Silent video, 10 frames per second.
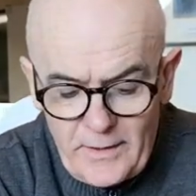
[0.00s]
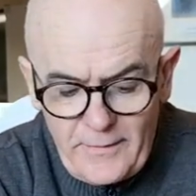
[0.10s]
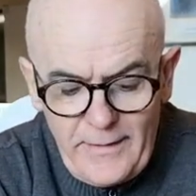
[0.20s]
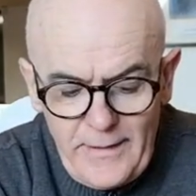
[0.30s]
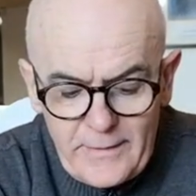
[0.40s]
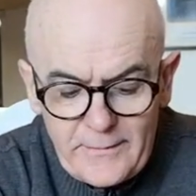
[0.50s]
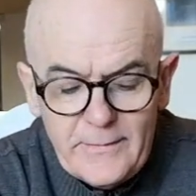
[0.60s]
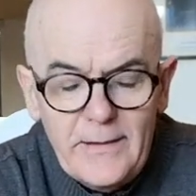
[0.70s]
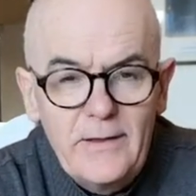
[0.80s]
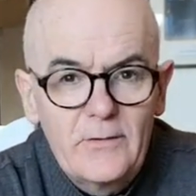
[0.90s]
And
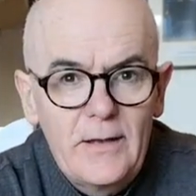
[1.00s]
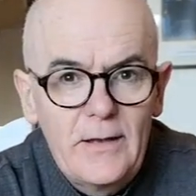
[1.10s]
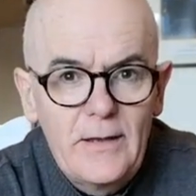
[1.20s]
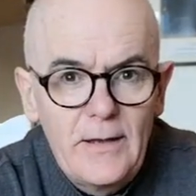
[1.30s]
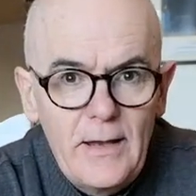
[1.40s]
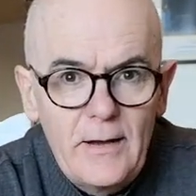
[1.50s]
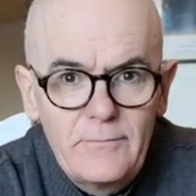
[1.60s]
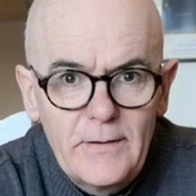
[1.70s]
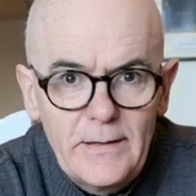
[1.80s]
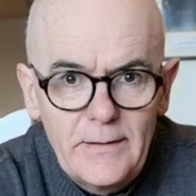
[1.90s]
this is a
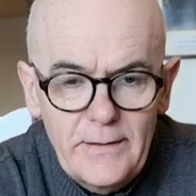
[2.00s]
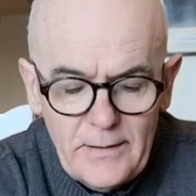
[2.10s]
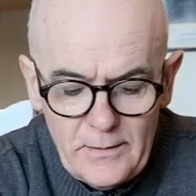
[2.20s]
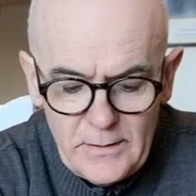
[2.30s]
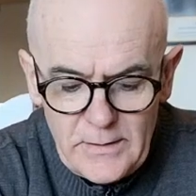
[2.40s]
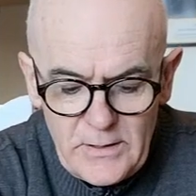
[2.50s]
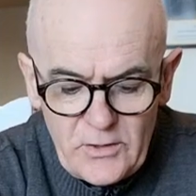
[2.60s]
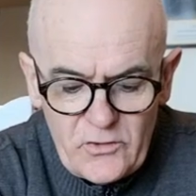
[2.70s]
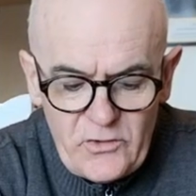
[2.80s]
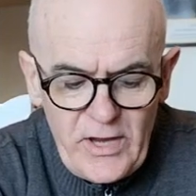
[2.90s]
lovely little
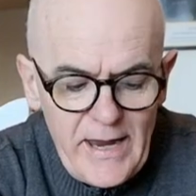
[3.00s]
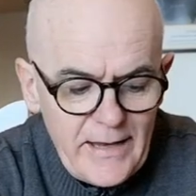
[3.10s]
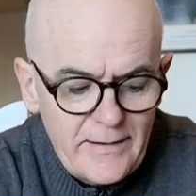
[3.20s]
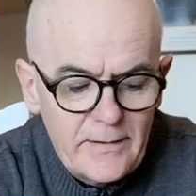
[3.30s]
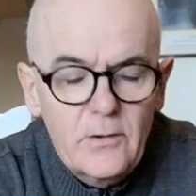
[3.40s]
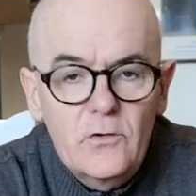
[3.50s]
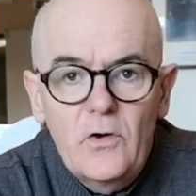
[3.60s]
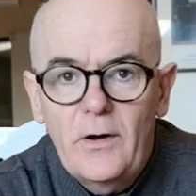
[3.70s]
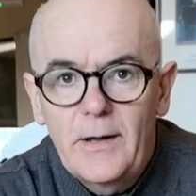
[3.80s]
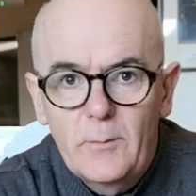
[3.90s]
tin
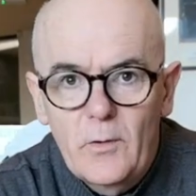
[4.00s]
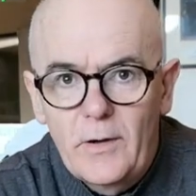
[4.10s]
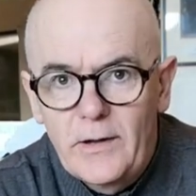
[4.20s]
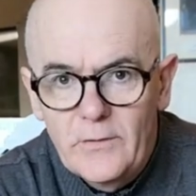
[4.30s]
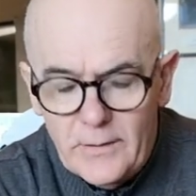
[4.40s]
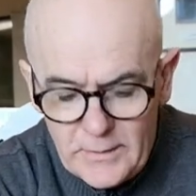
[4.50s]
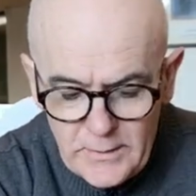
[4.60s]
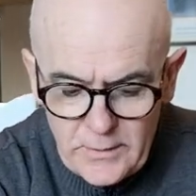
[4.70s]
typewriter.